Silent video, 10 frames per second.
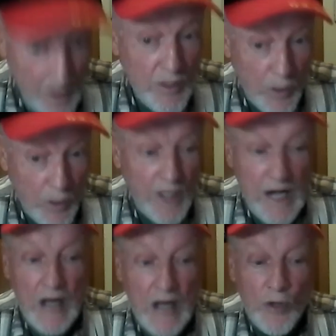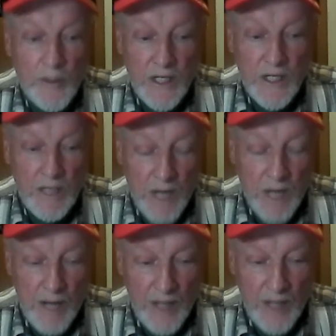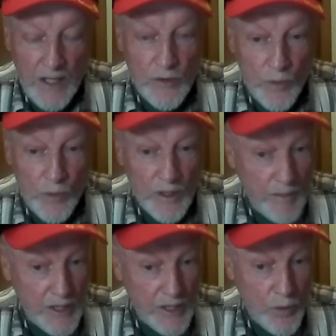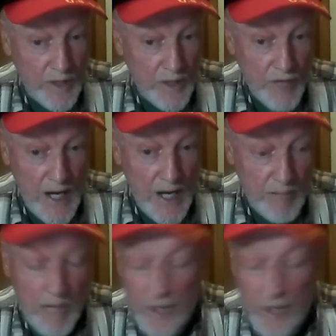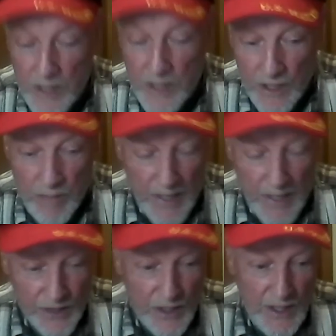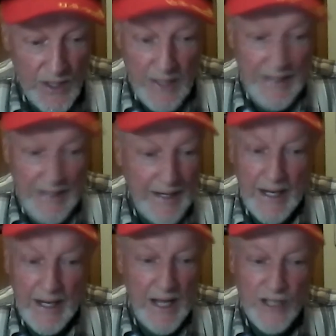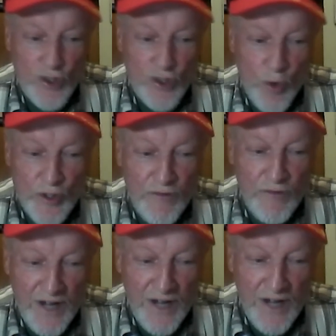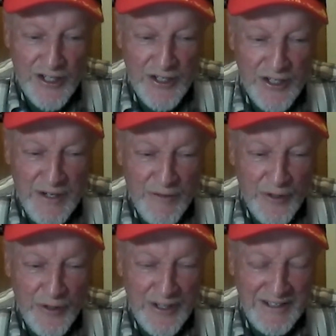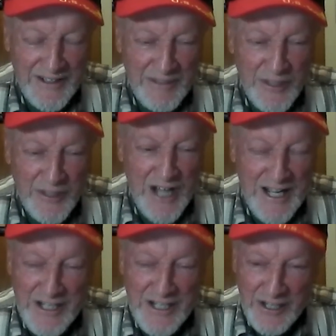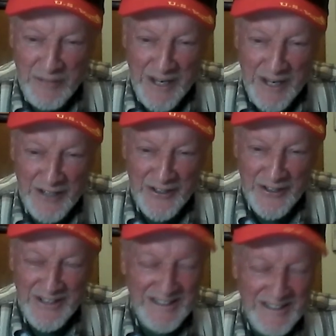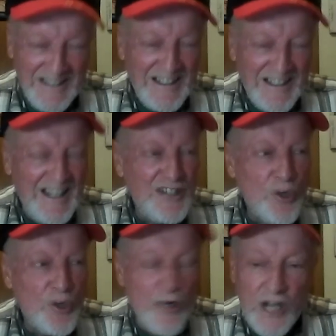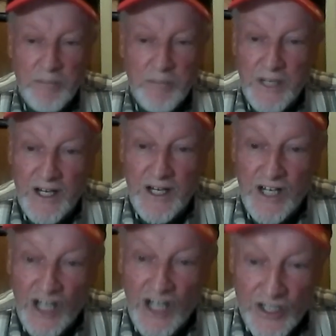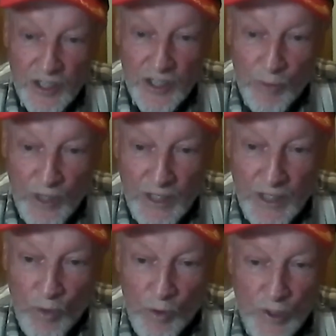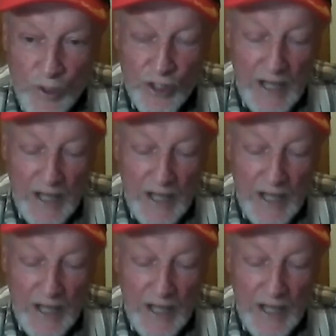Well, he not only became commandant, he was one of the best we ever had, maybe the best. And then I had George Fox for a battalion commander and George had been an enlisted Marine in World War II.